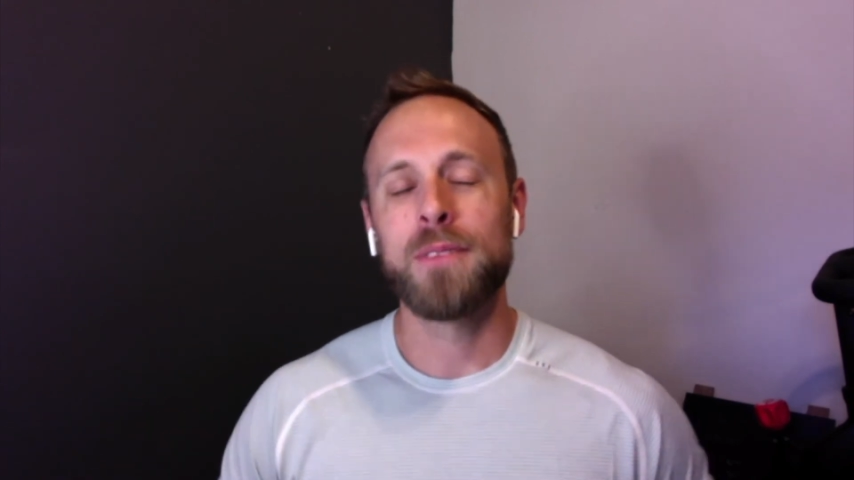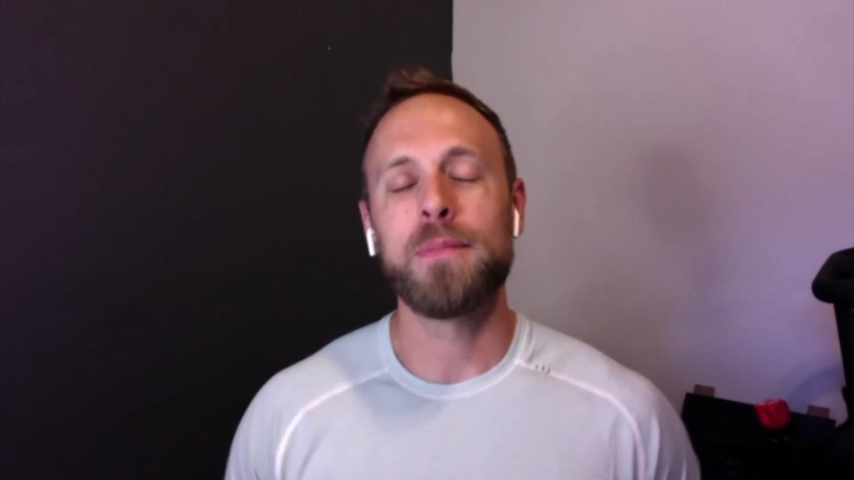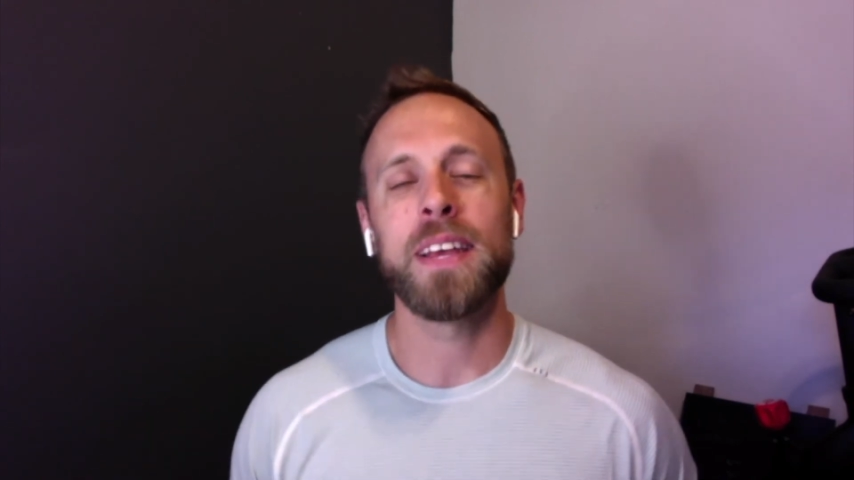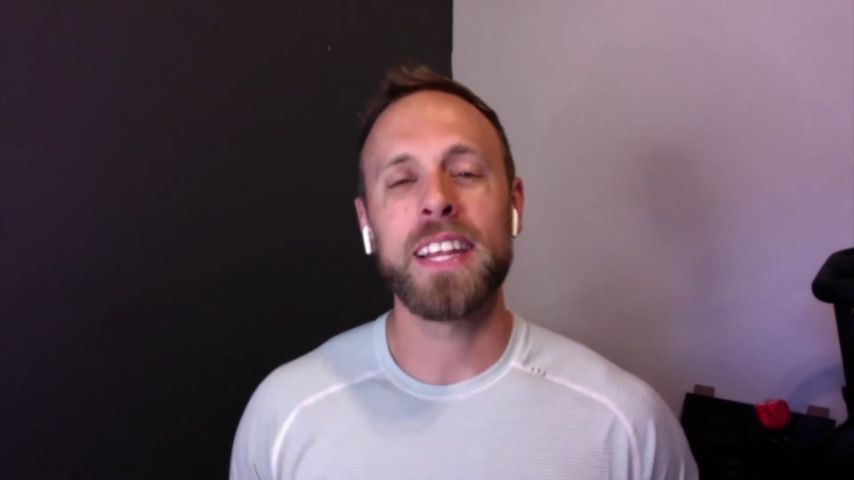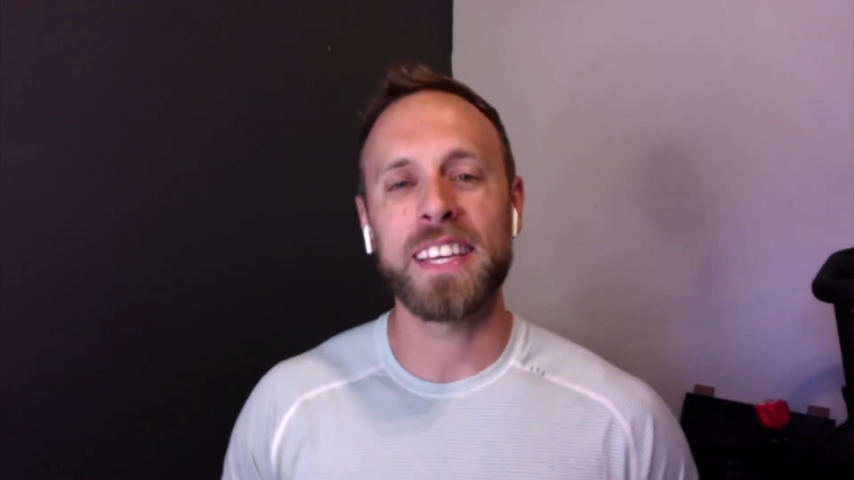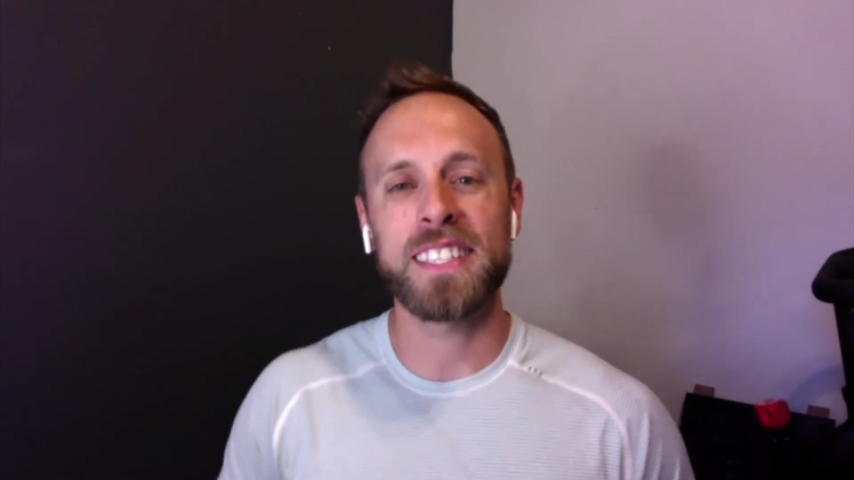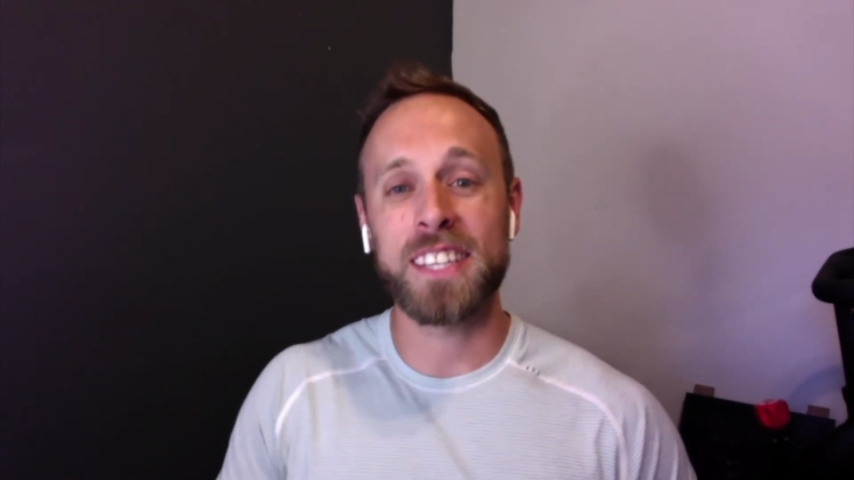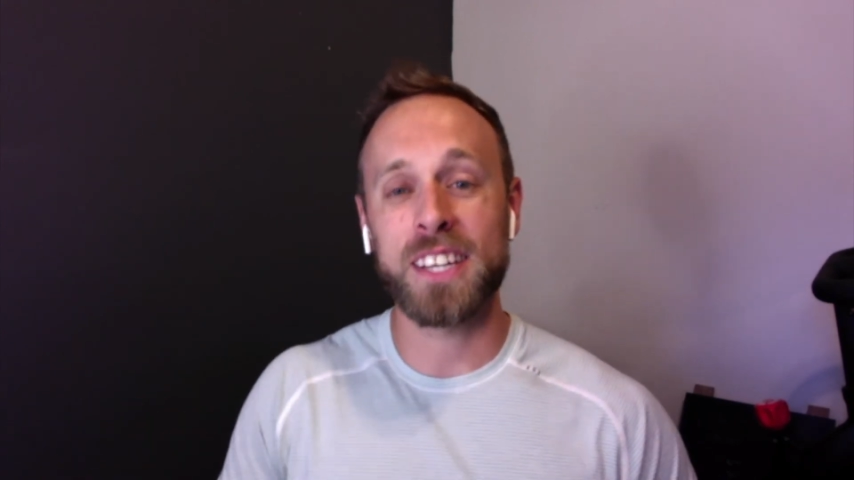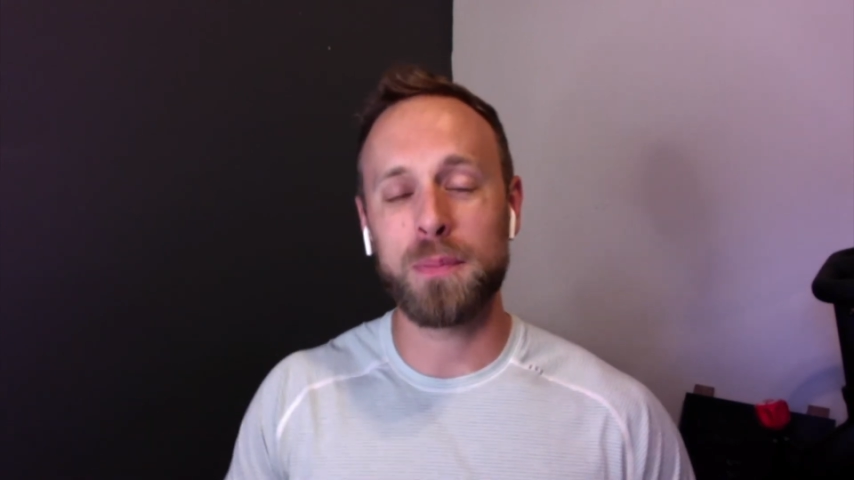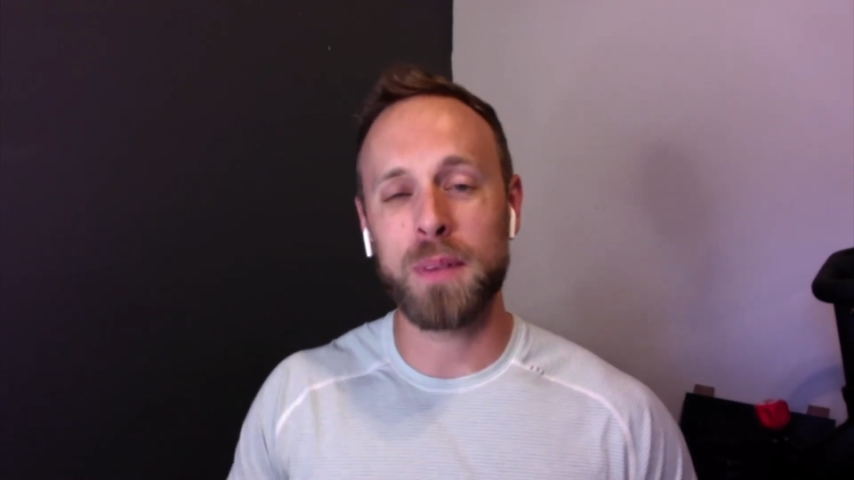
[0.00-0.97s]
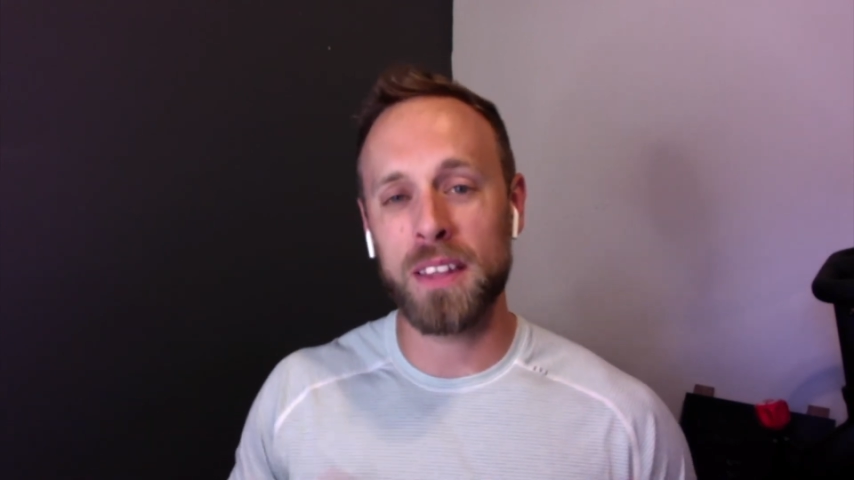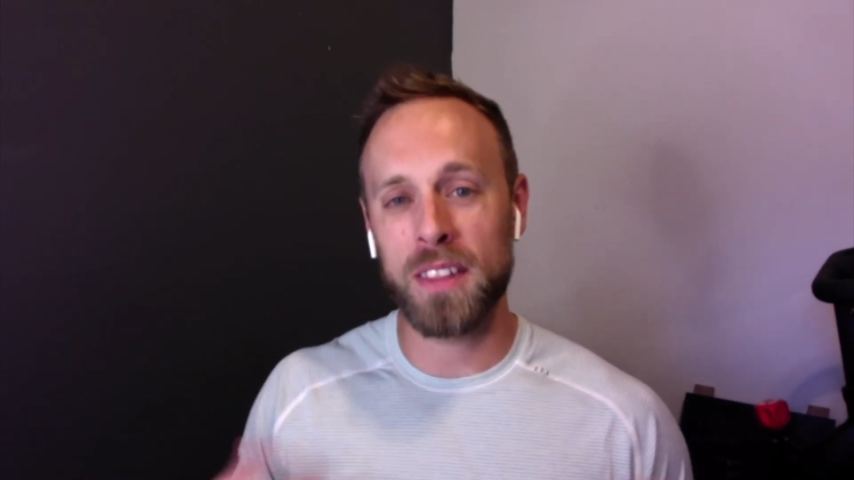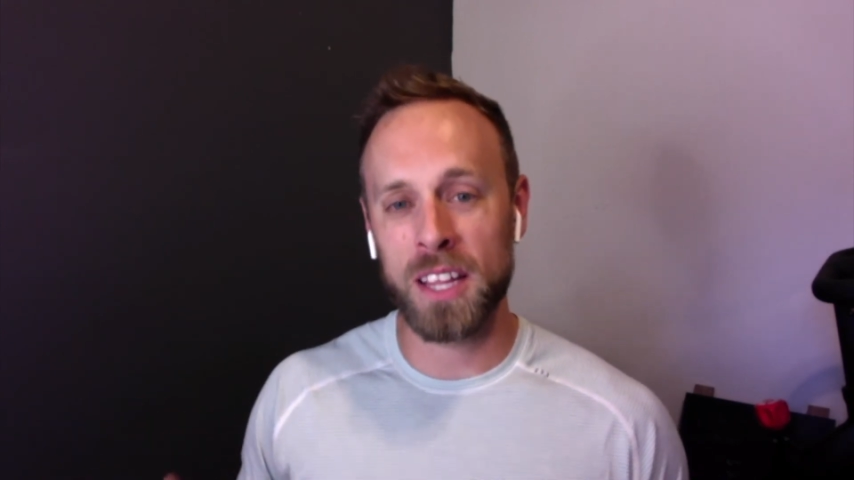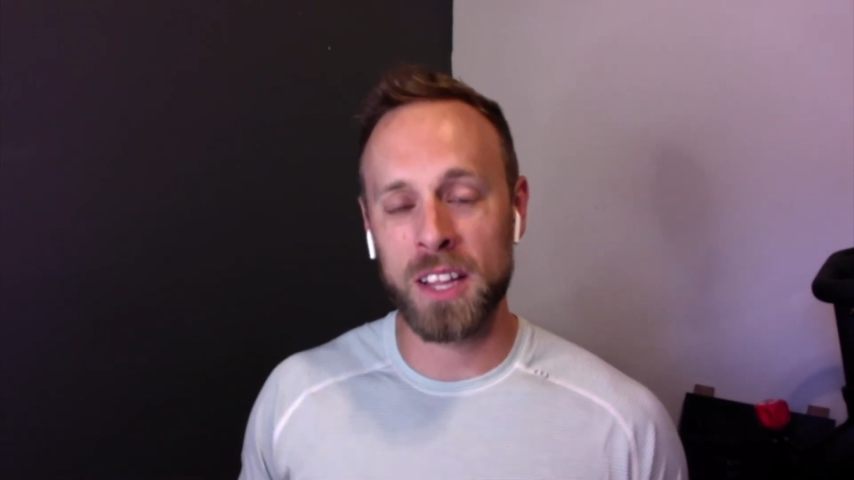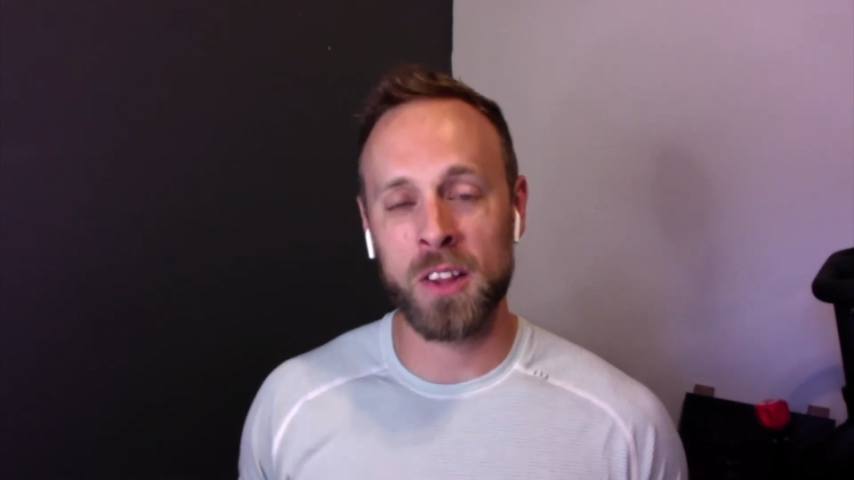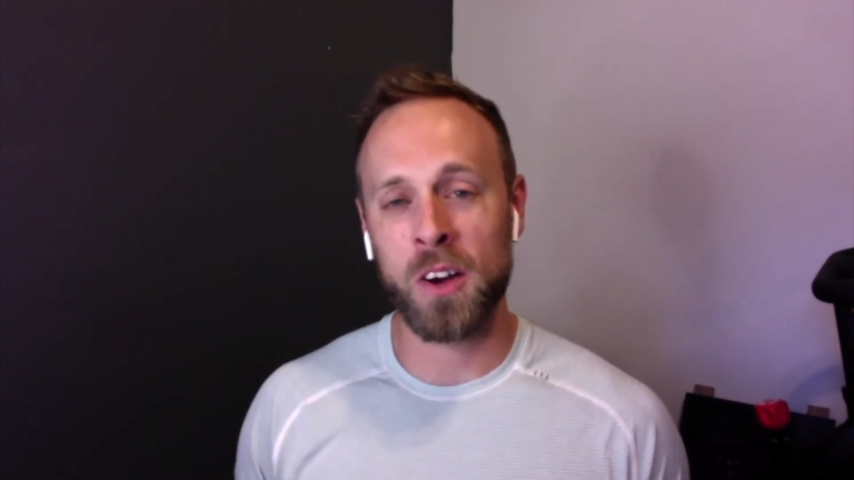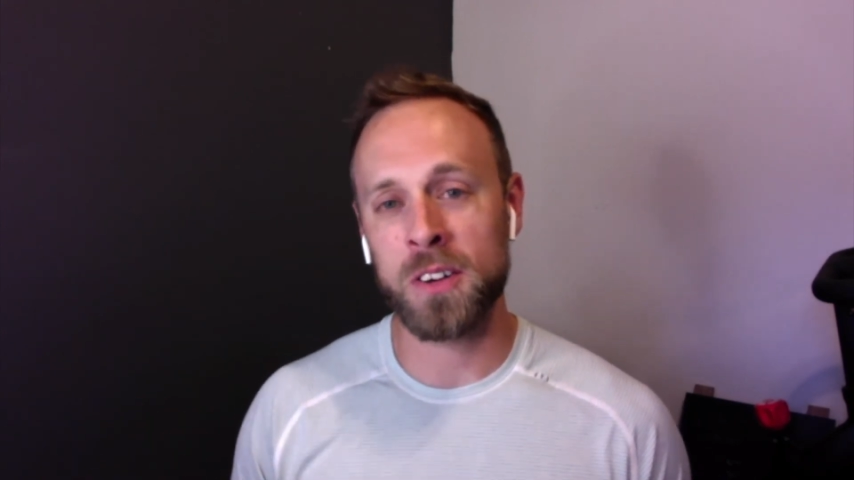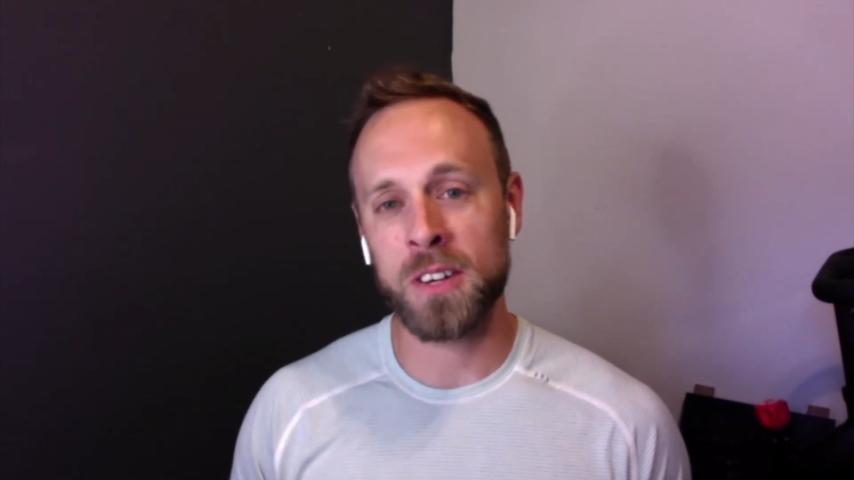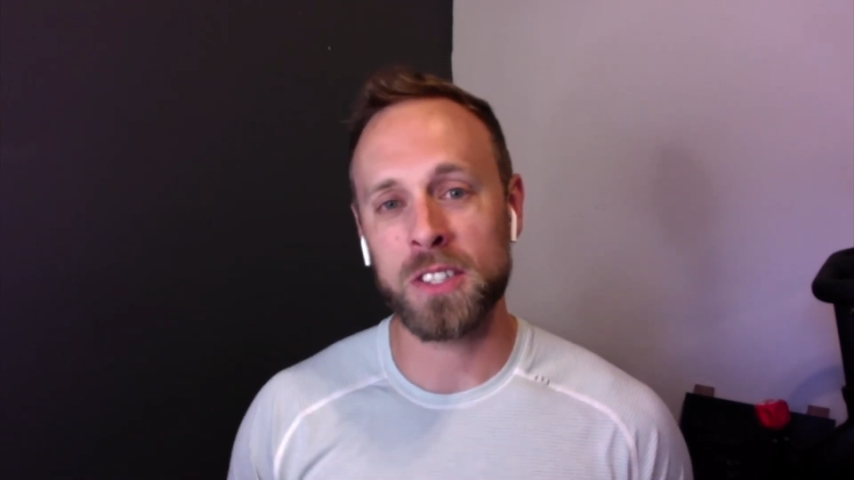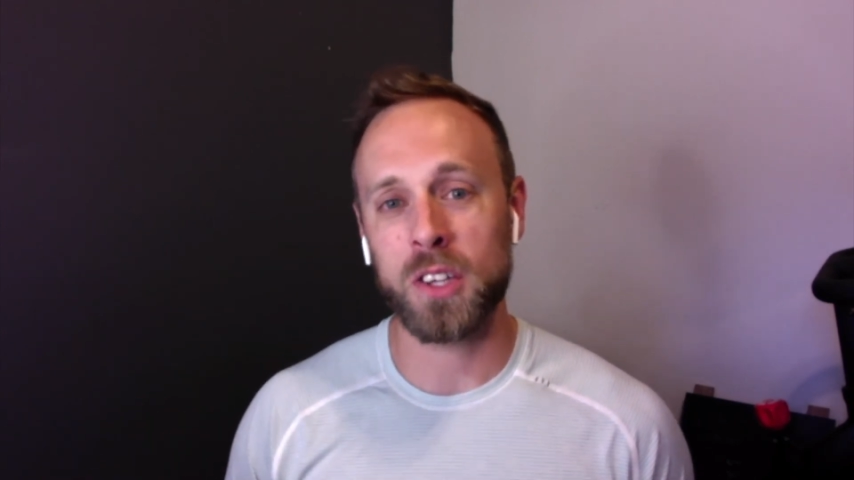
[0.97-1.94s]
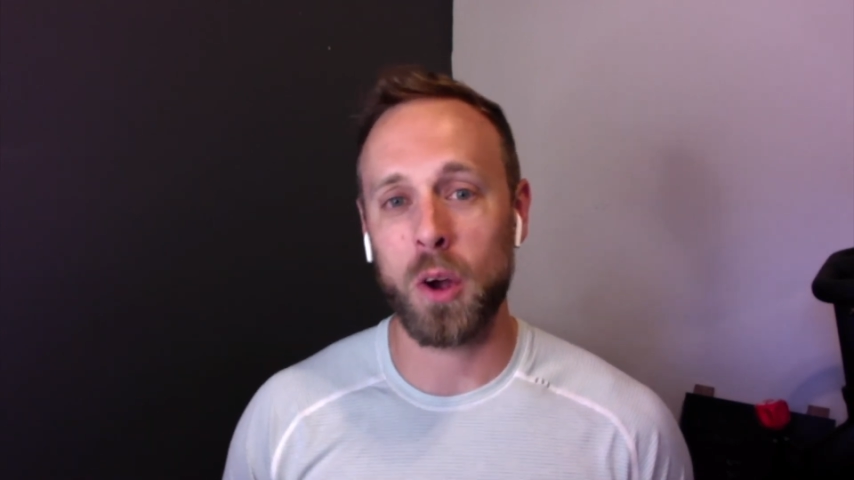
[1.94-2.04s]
meaning it's going to be the longest,